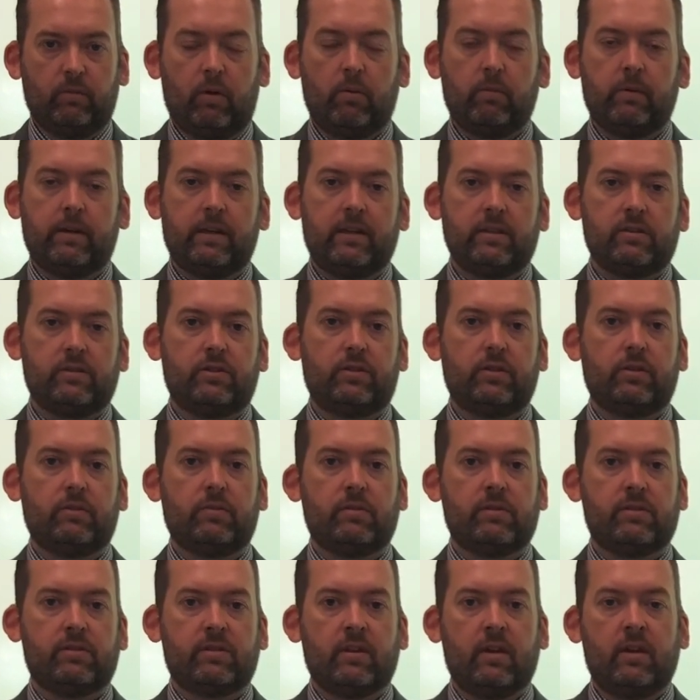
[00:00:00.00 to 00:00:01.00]
What we need to
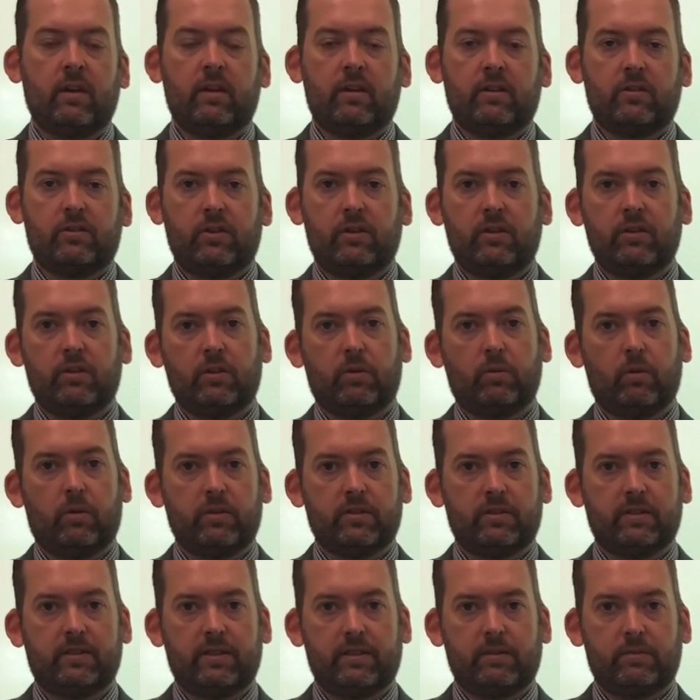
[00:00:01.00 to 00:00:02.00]
do is turn the
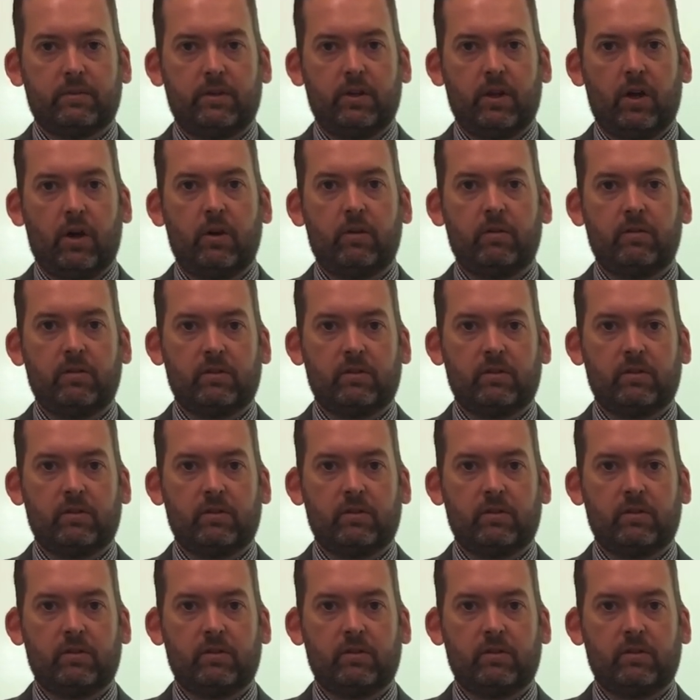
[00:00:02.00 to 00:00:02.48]
quantities we know